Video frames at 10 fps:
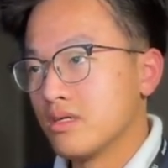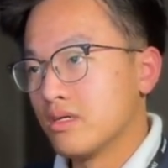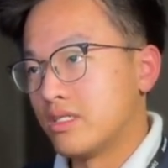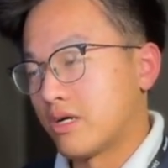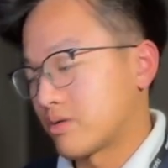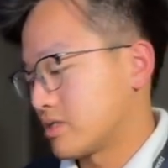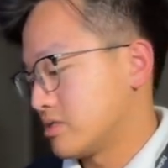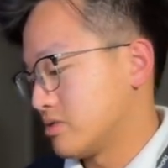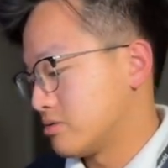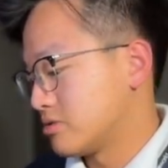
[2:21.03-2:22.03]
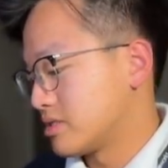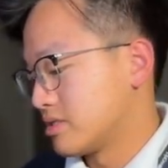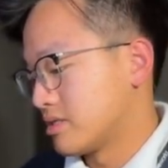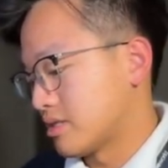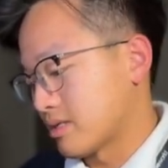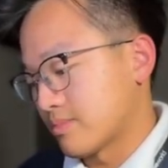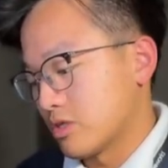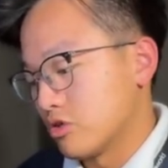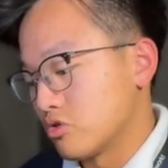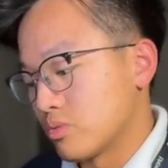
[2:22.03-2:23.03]
Now we're going to use
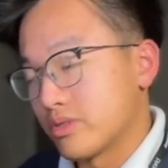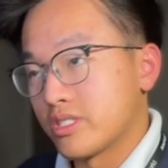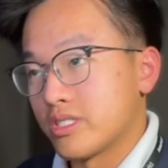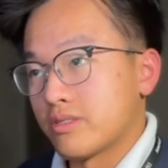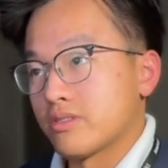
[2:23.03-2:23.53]
nose wheel steering.